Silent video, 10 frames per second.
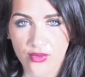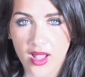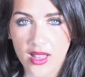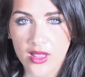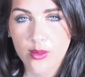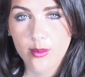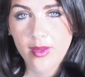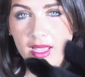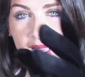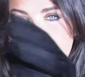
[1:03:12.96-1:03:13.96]
Follow
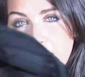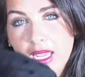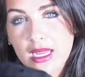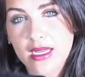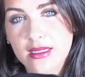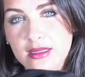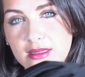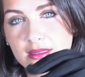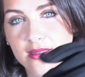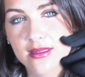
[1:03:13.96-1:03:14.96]
my
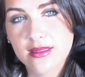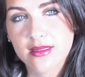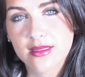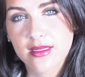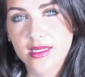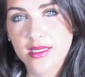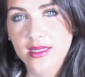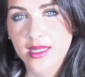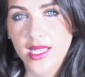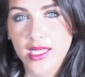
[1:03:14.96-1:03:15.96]
hands.
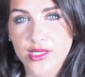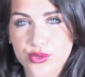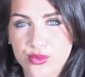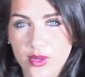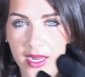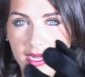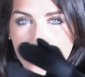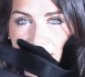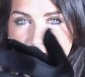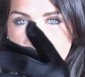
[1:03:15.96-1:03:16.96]
That's right.